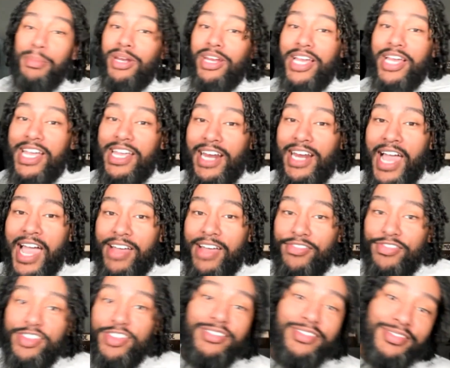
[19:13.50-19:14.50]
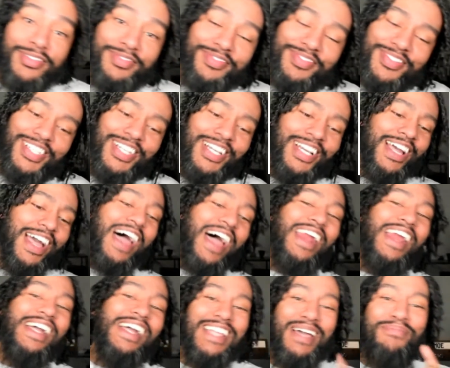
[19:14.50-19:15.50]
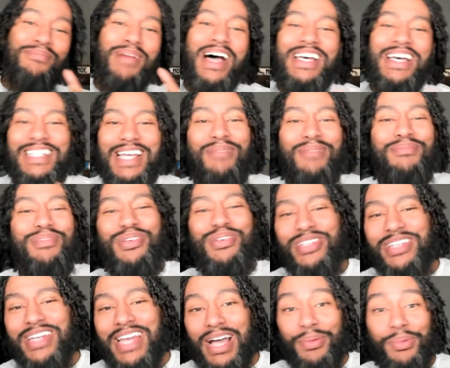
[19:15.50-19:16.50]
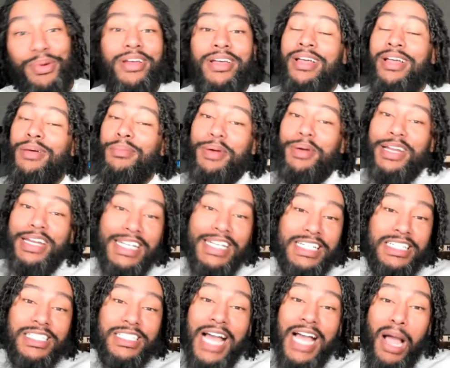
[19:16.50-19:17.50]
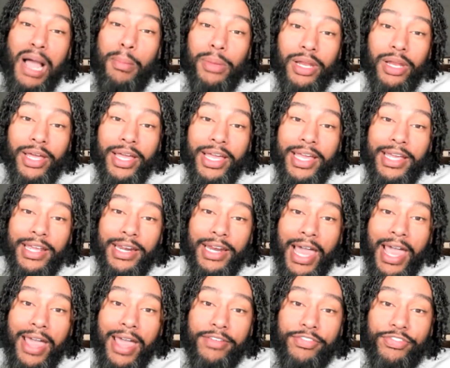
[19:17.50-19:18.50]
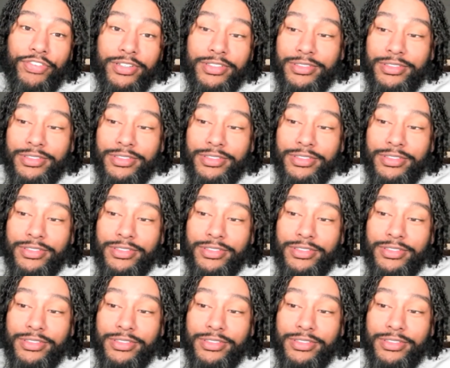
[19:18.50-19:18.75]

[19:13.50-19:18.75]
ain't laughing. I like that, Mozzie. I'm using that one. But at least Kamala ain't laughing.